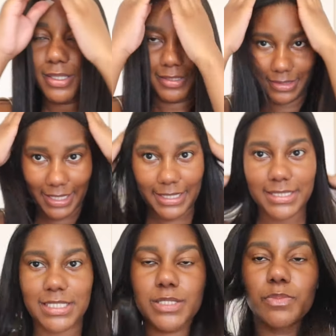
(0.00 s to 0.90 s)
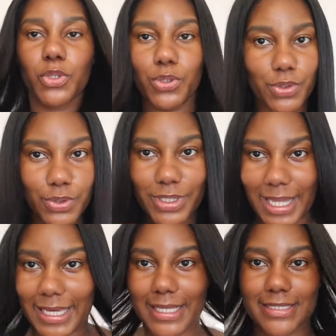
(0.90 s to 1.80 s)
like smooth,
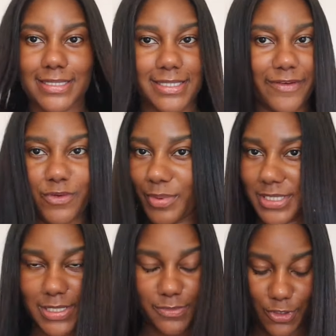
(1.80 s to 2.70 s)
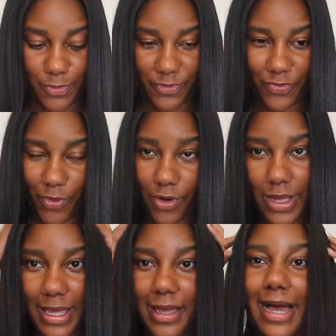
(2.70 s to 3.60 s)
like it's never been smooth before,
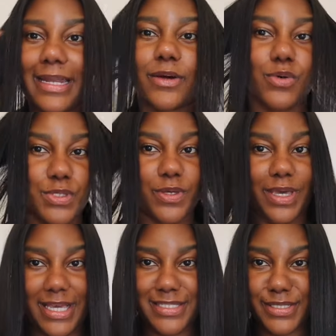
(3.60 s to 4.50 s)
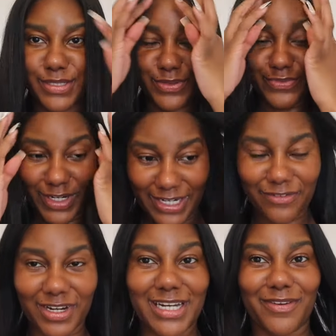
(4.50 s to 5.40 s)
and it also is
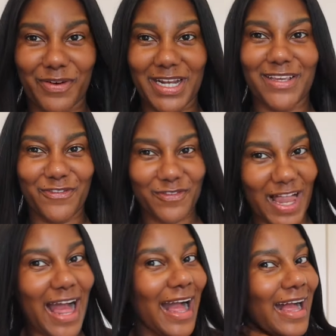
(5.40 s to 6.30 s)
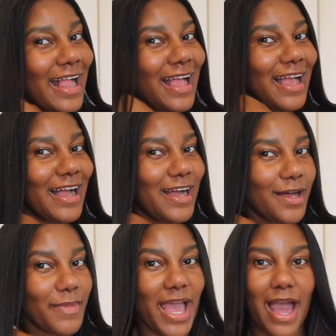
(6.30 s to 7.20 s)
really flat.
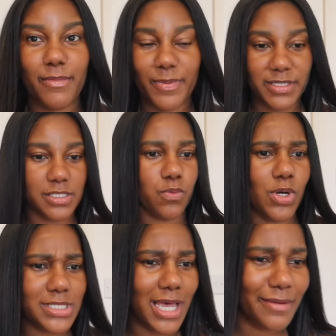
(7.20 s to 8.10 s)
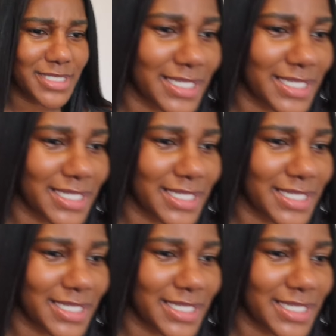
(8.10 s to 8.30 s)
I am about to, what time is